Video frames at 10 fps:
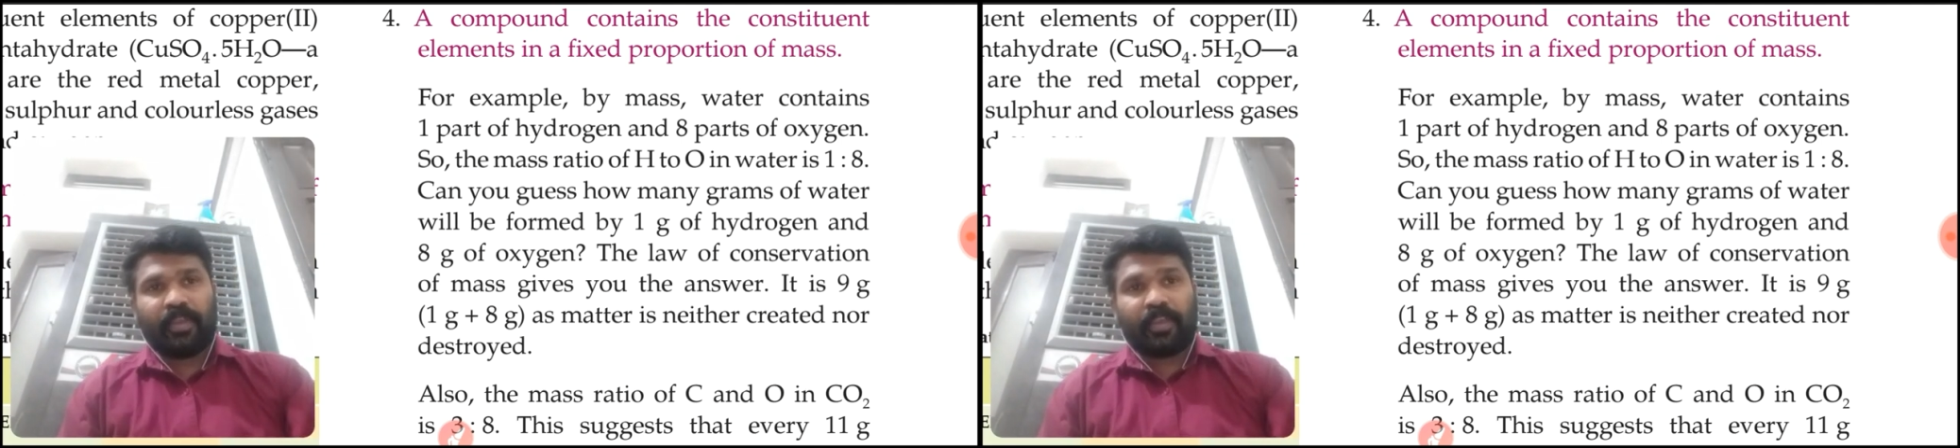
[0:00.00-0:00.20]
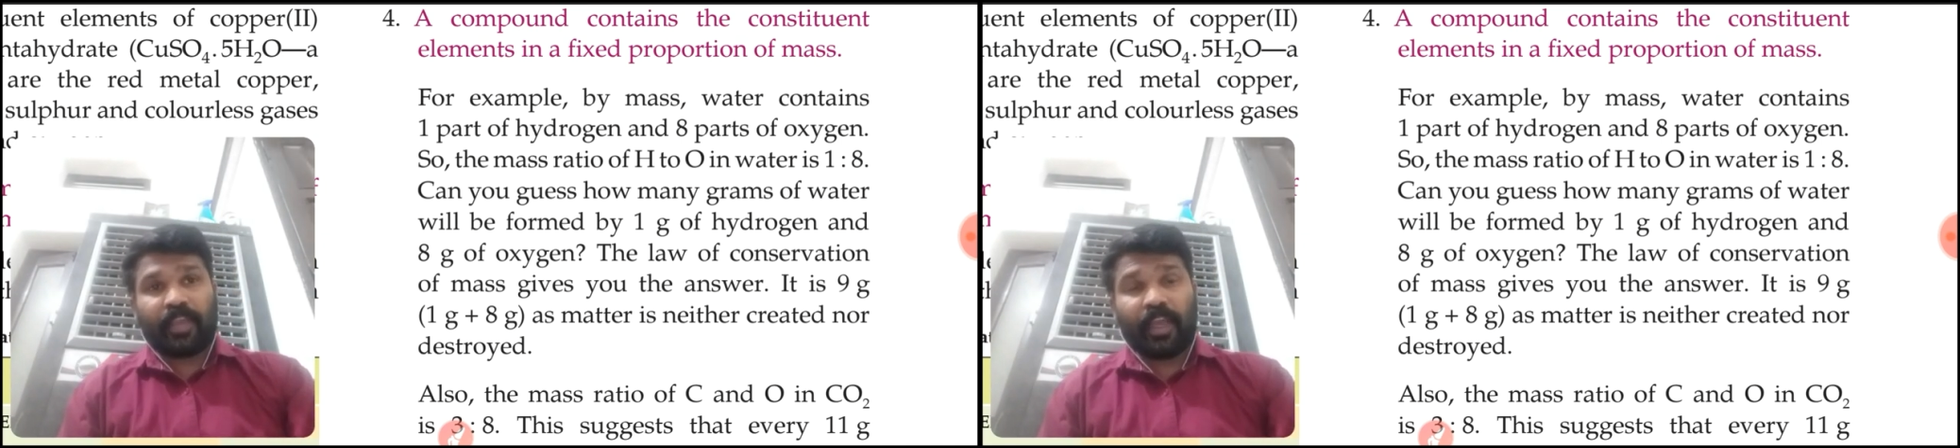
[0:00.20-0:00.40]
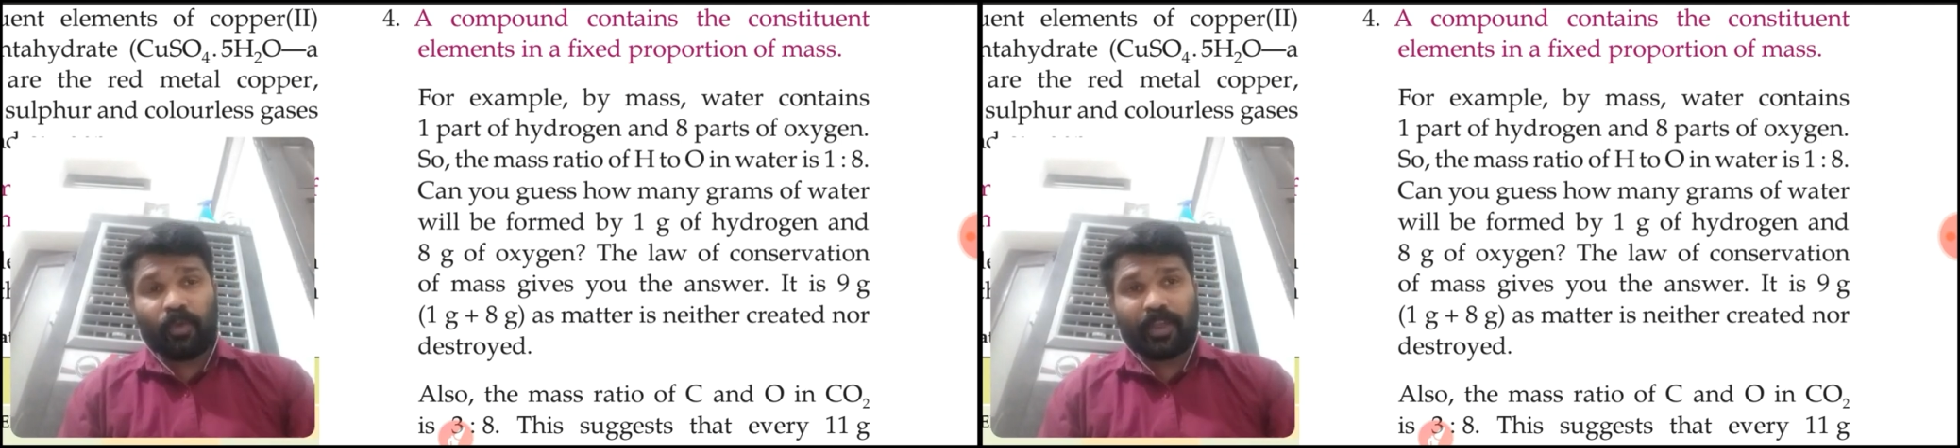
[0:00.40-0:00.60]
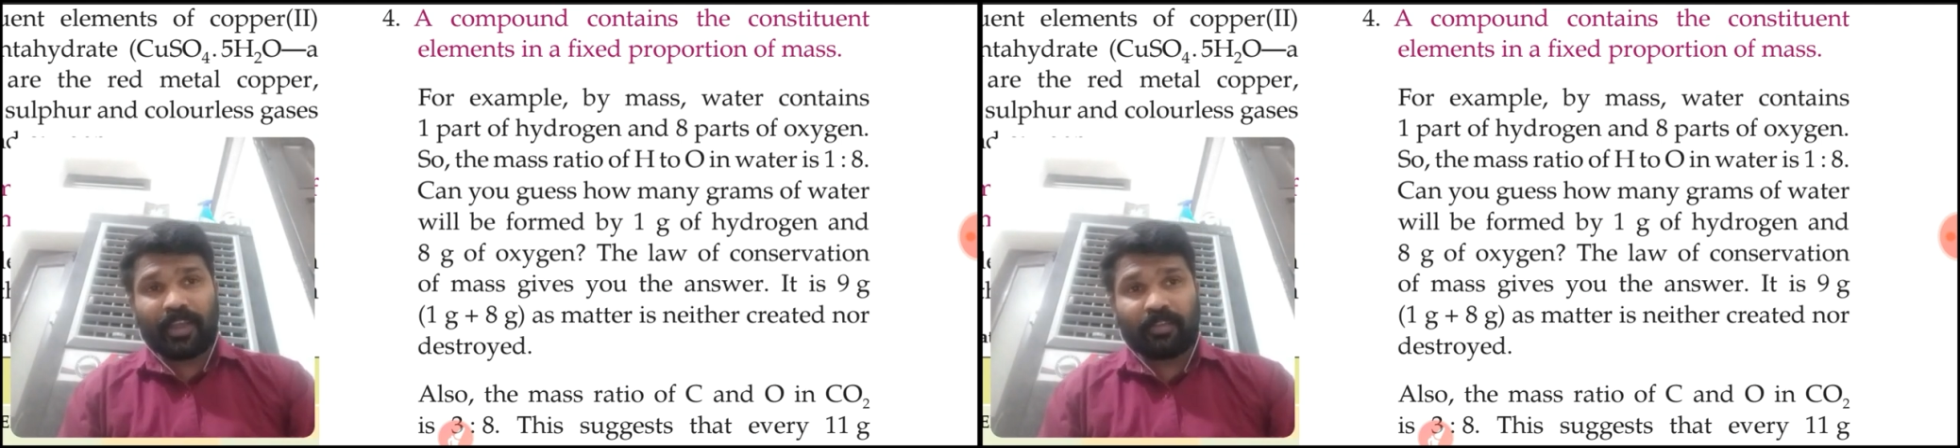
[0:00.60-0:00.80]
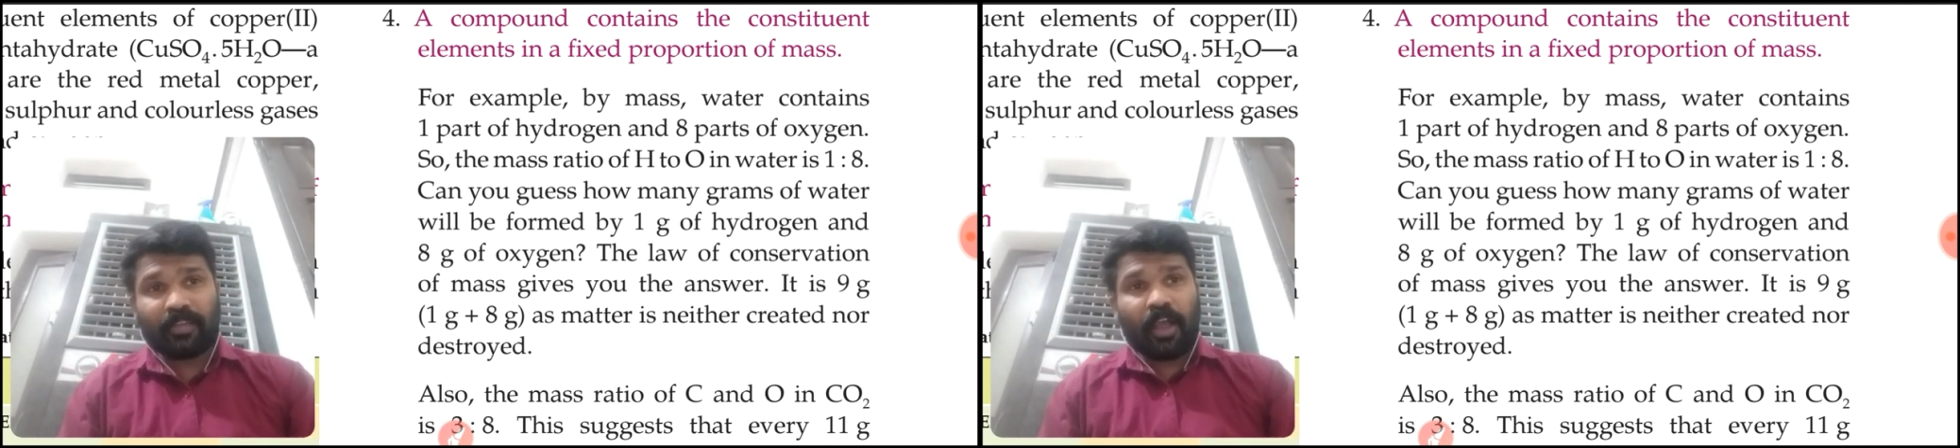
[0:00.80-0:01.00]
Can you guess
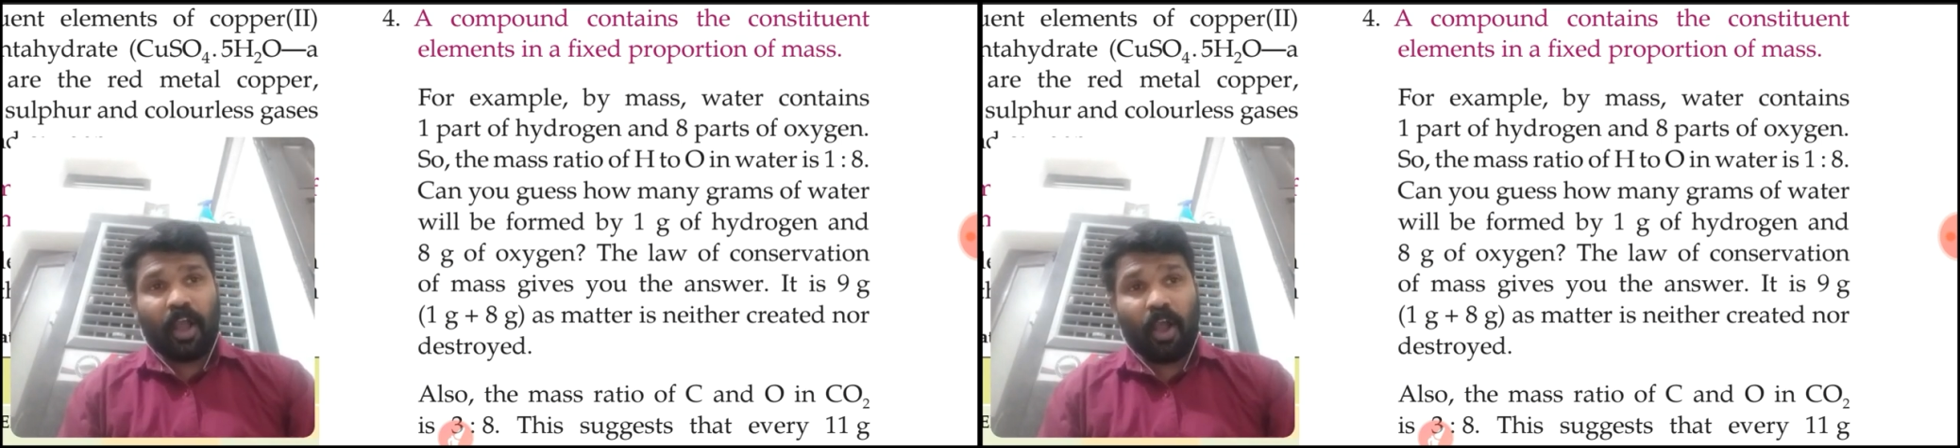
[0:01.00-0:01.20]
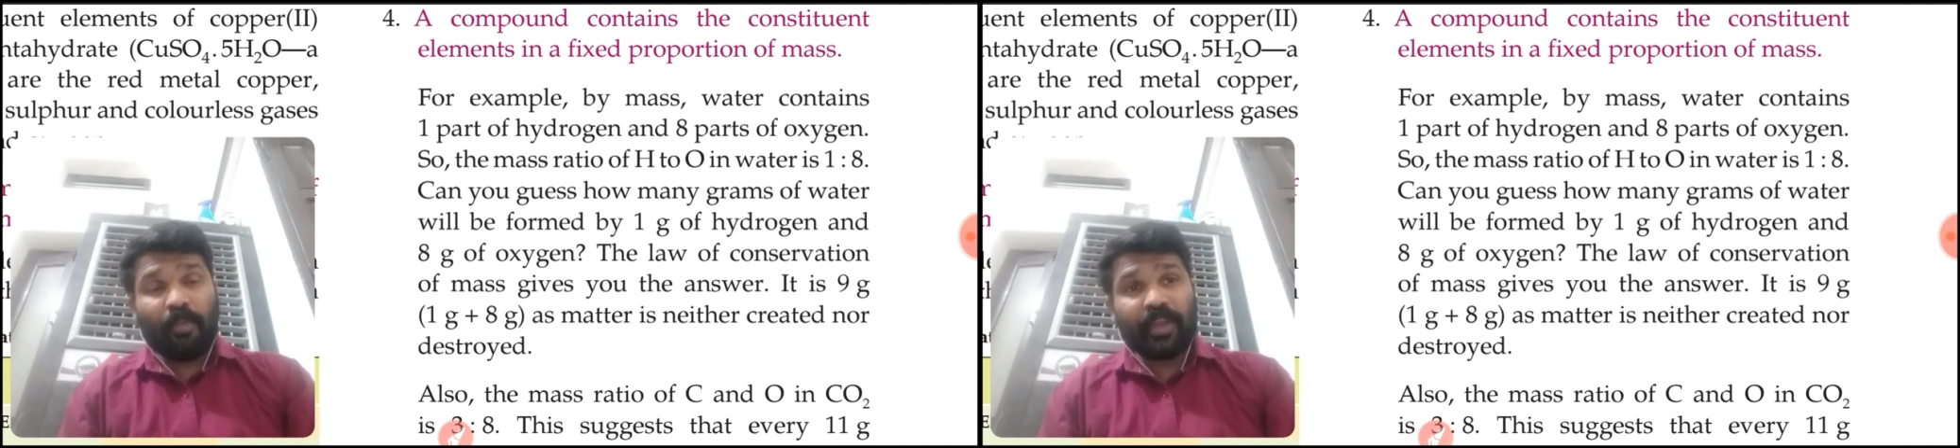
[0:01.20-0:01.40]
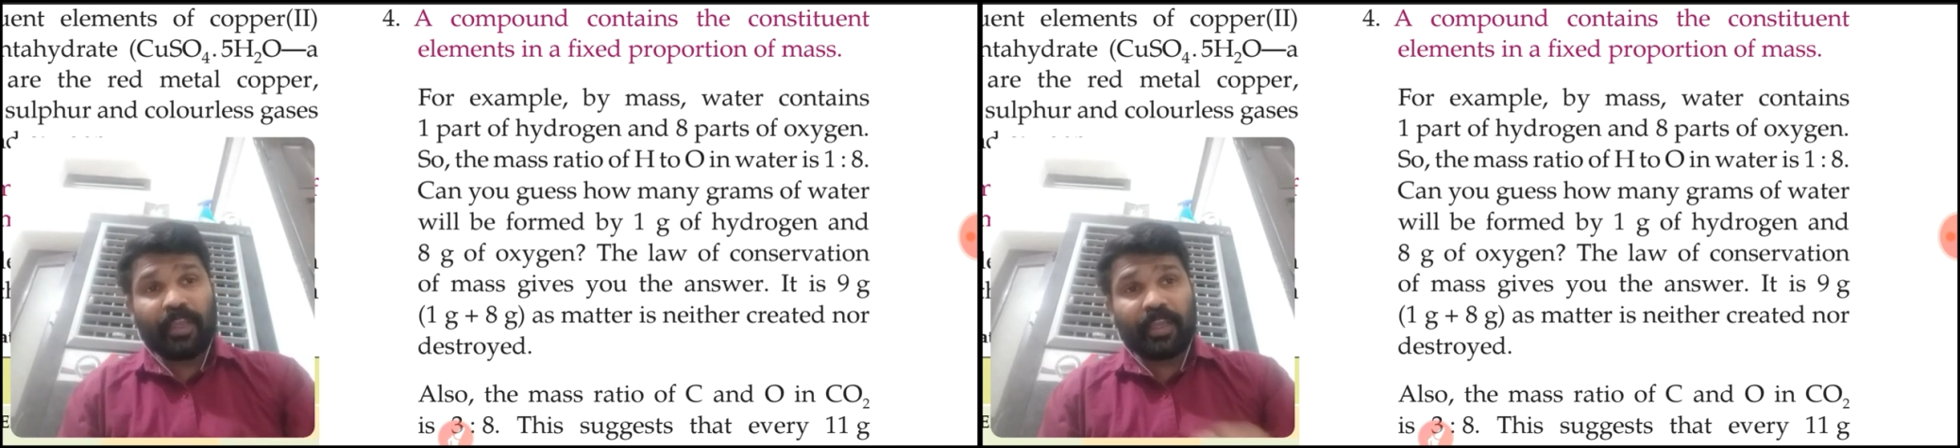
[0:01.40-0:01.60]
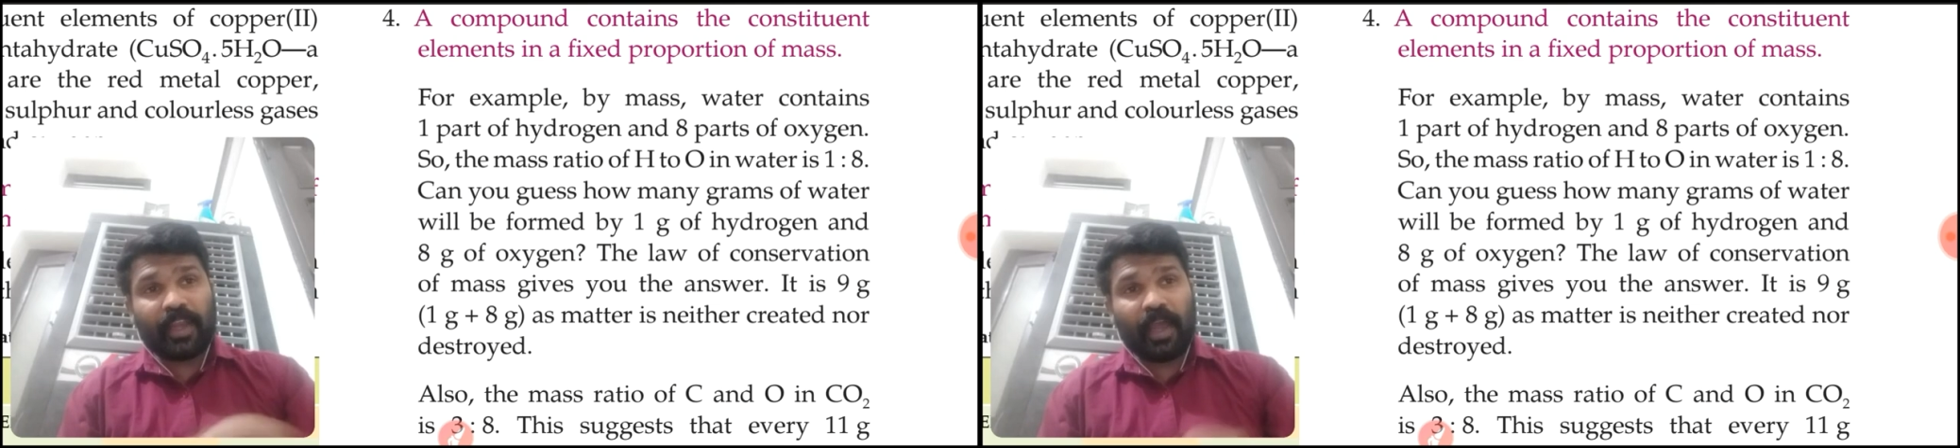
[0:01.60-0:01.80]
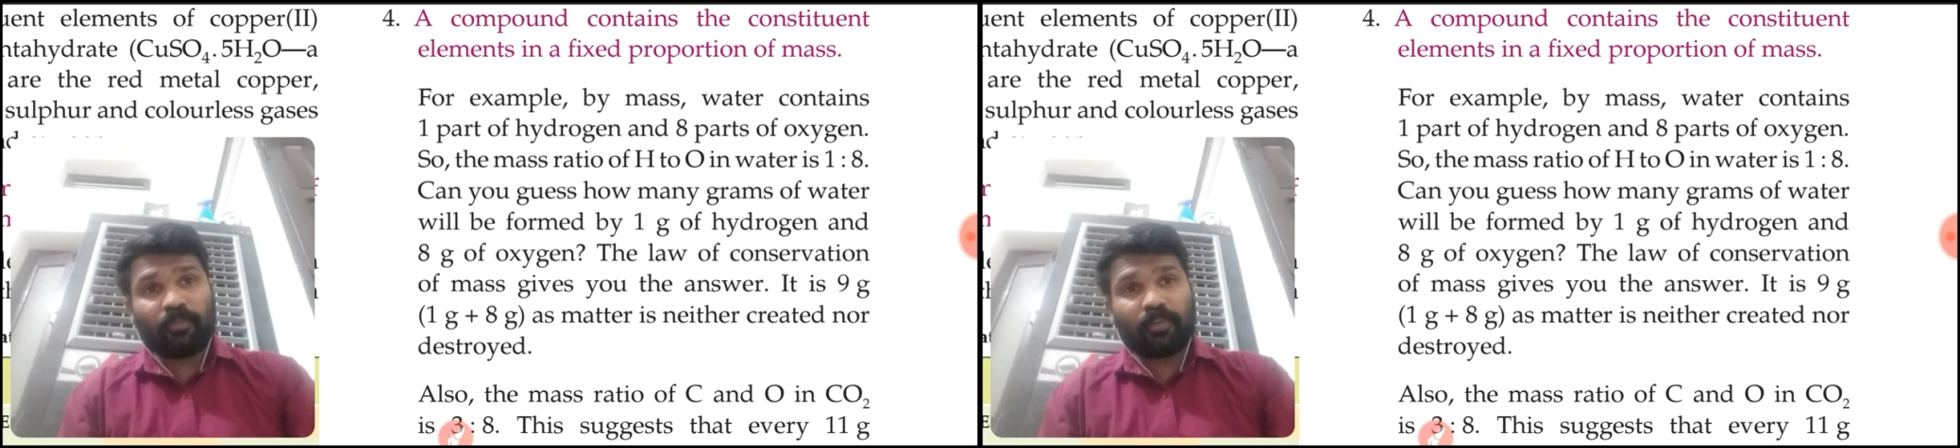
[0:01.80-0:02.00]
how many
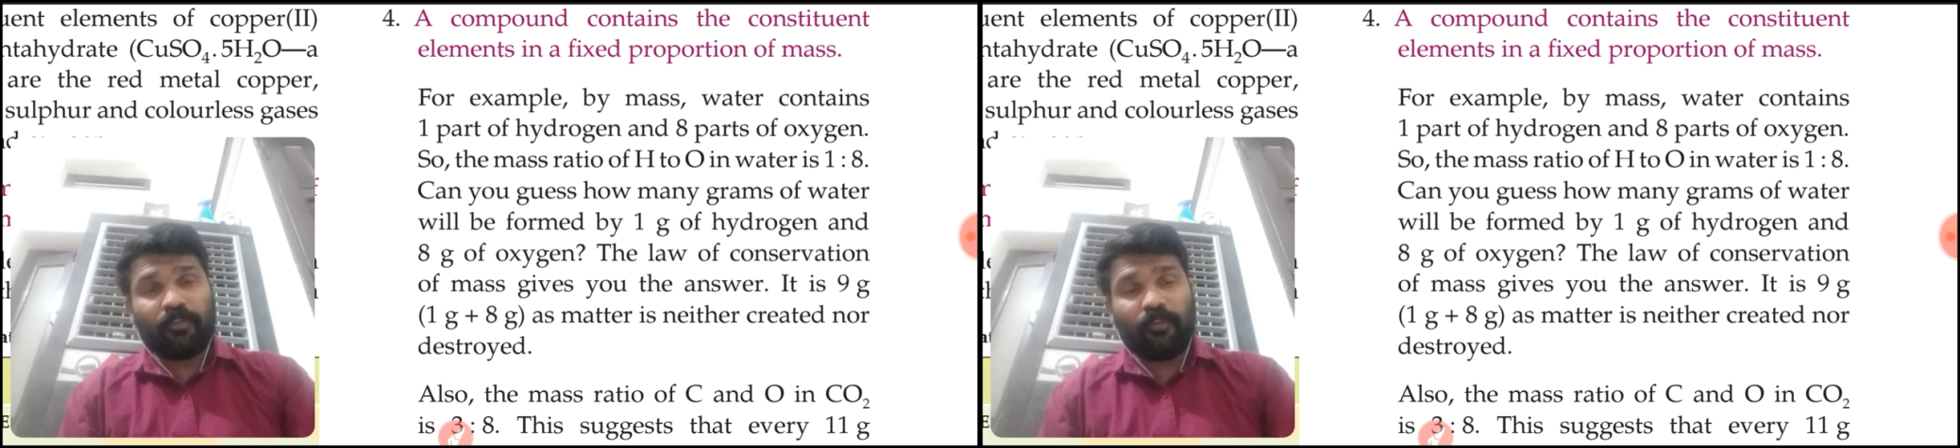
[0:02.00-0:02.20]
grams of